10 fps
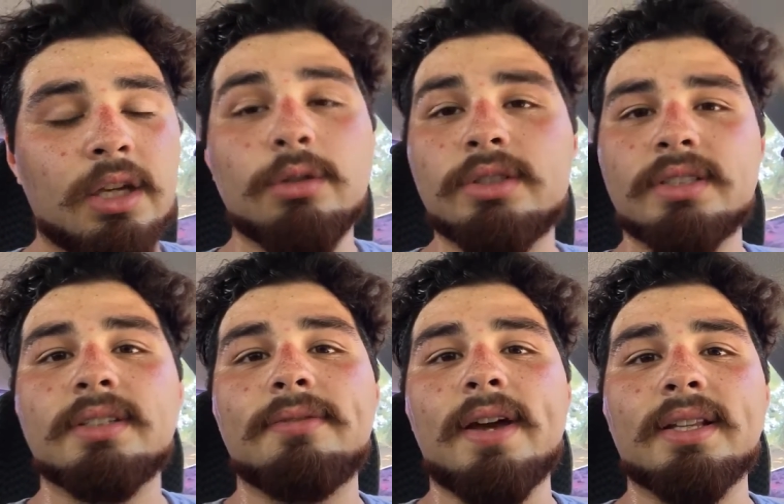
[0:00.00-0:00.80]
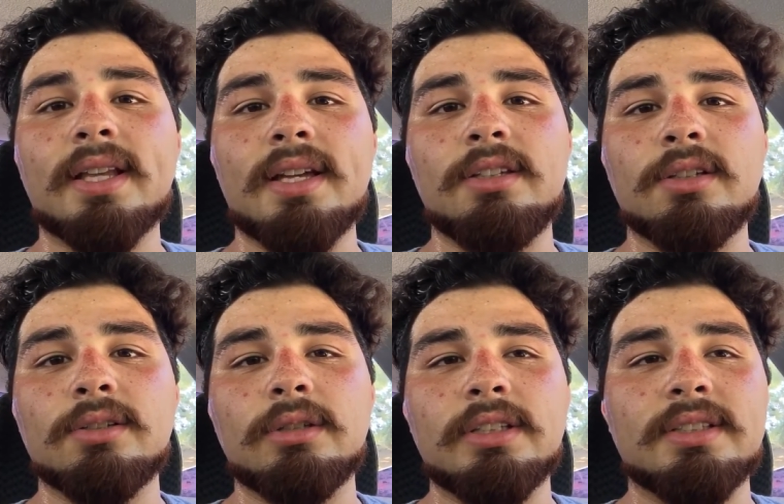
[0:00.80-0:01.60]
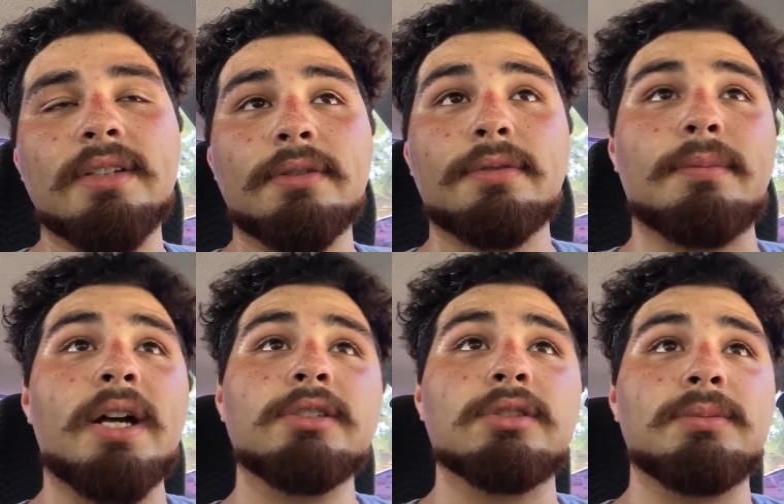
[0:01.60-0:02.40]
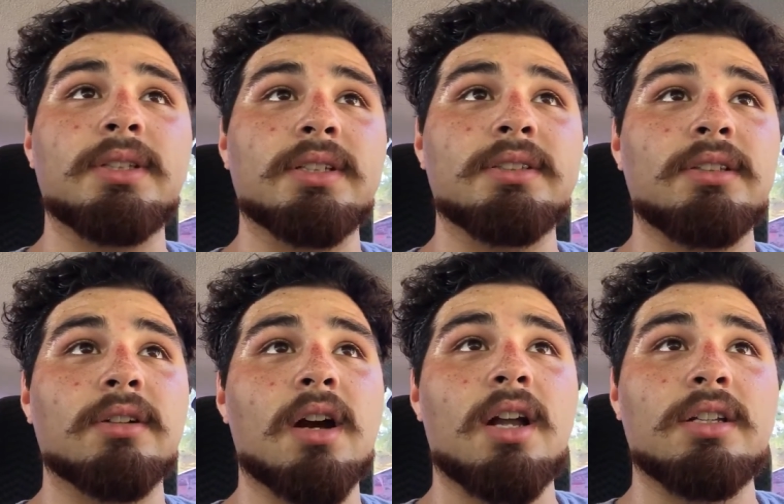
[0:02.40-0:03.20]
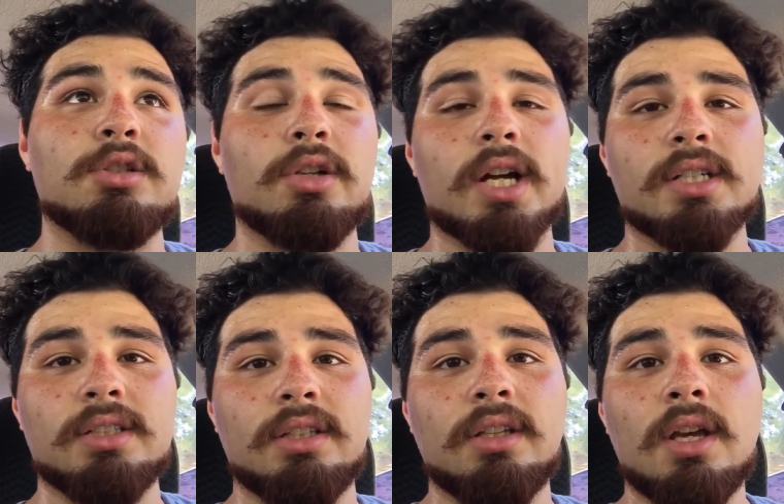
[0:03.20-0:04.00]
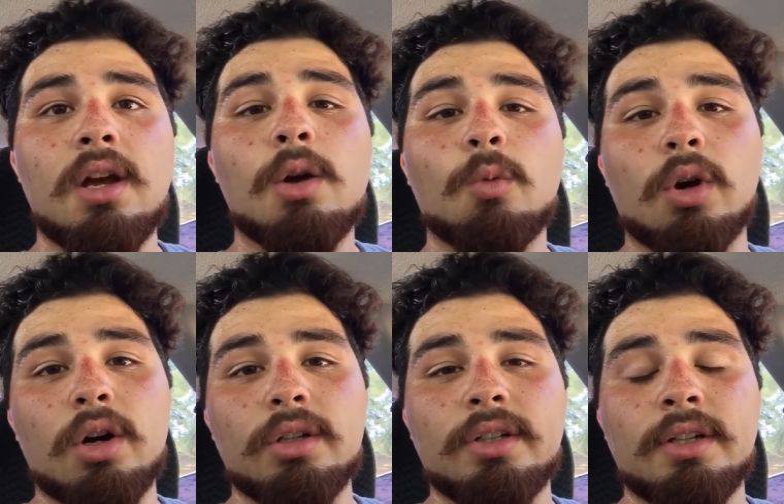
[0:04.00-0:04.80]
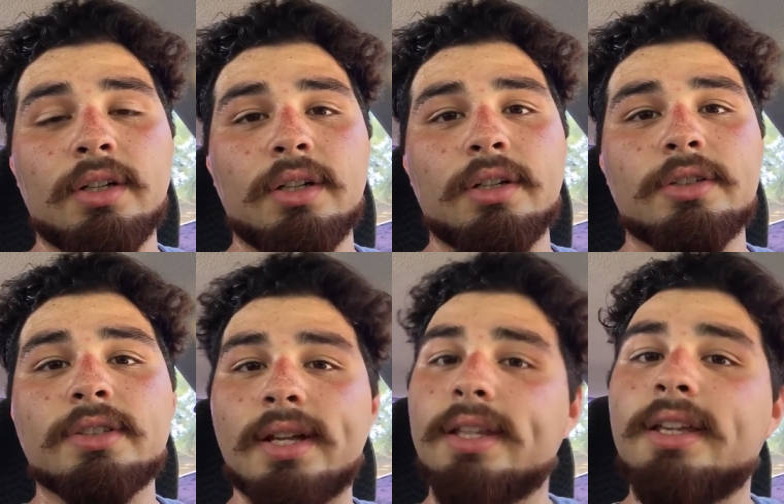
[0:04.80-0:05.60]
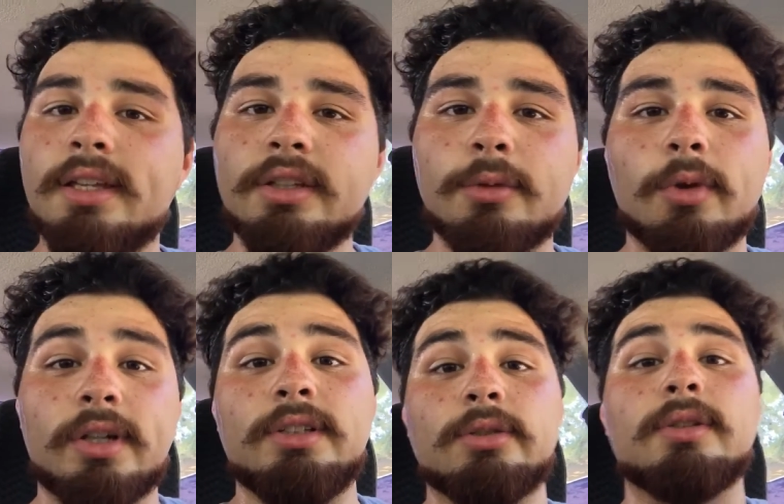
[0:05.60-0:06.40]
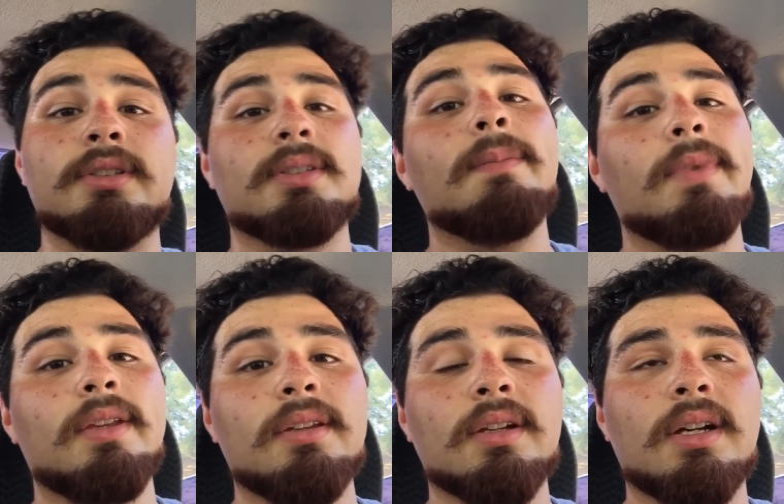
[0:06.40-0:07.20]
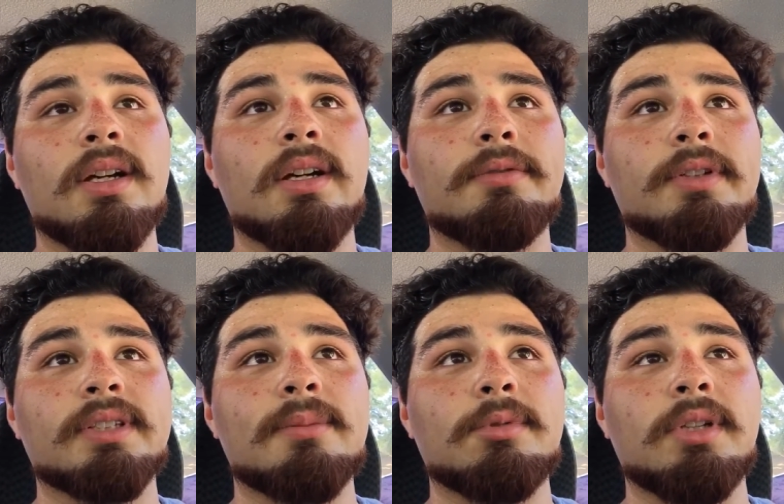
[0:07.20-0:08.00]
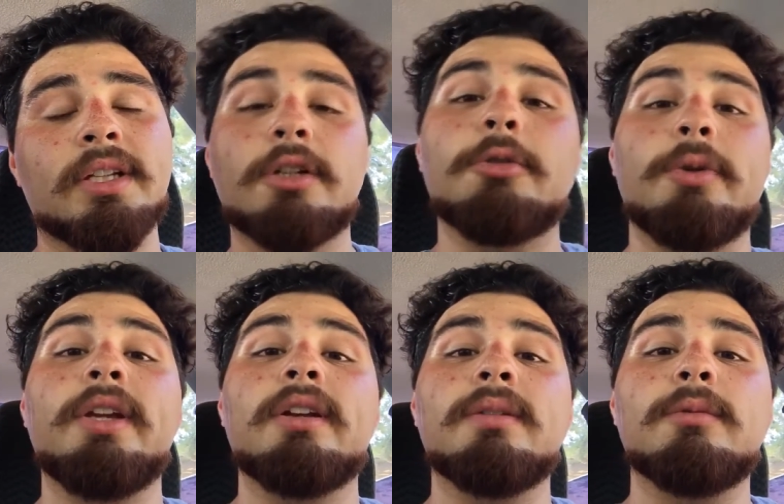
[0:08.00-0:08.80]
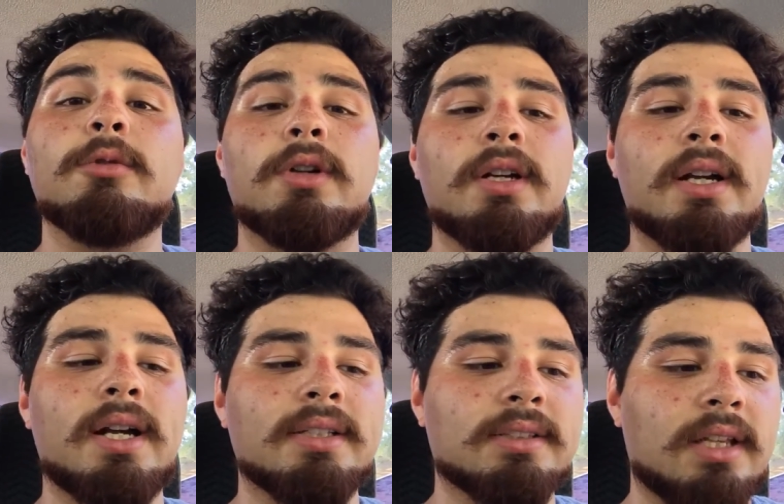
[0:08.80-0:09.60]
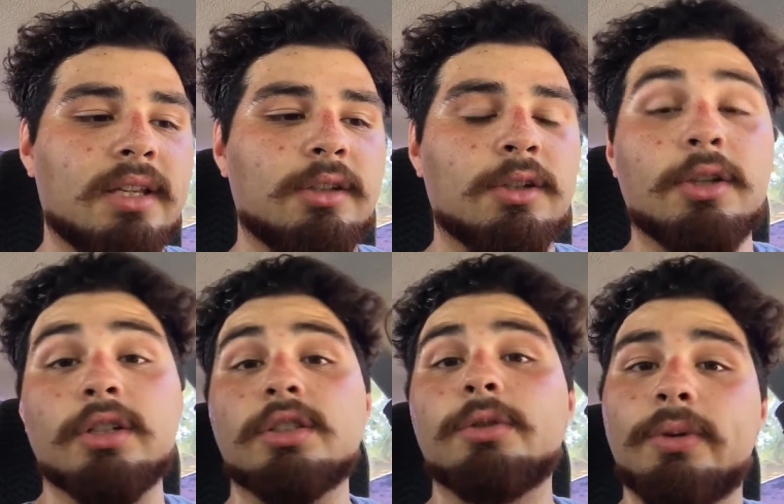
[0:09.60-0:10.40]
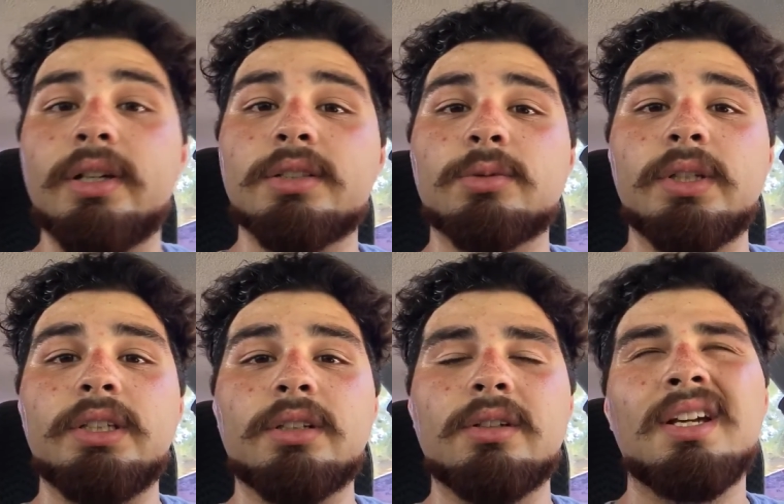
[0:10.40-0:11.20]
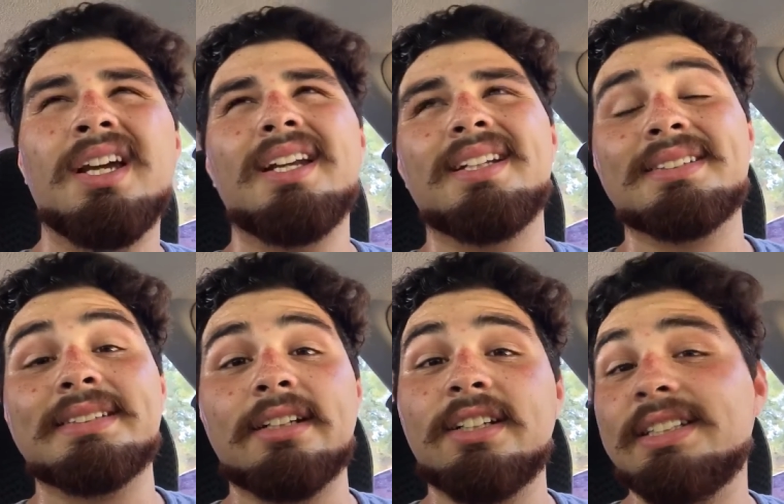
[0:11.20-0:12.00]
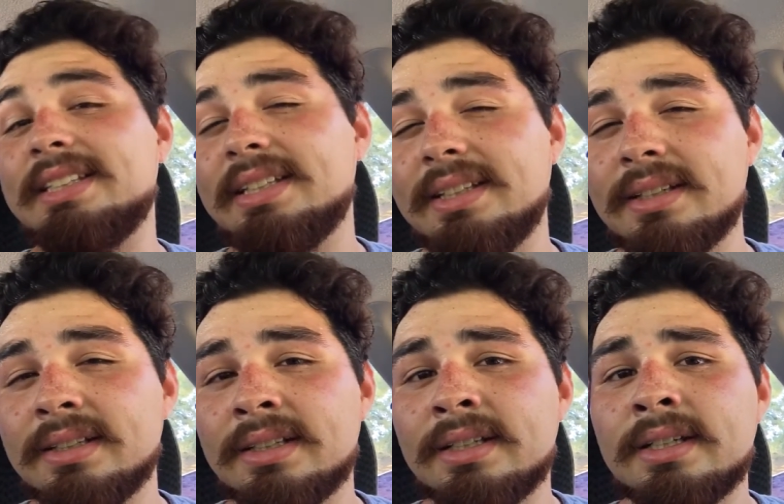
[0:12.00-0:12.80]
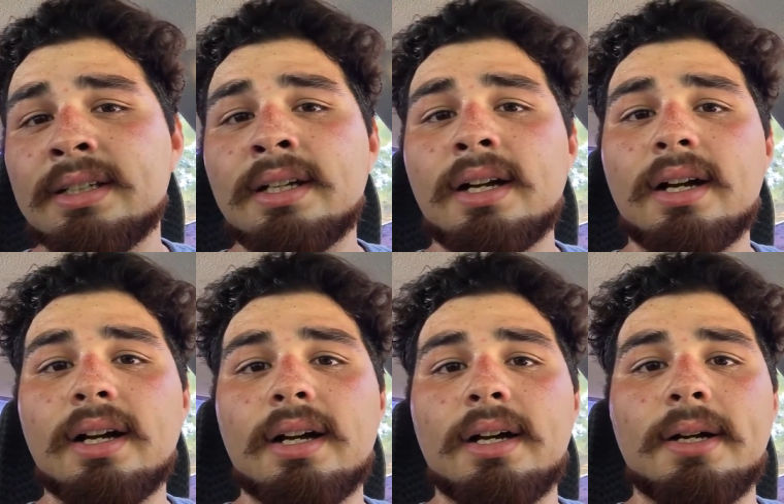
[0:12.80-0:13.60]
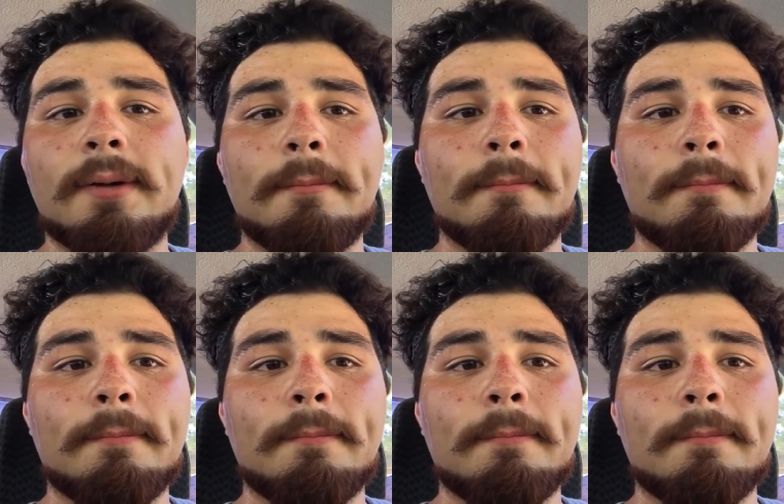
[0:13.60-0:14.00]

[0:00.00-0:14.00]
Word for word: it was just the fact that you know it's different from high school because you know college you actually work you're studying, you're working towards something uh for example like a career whereas like you know there's careers where you don't necessarily need uh,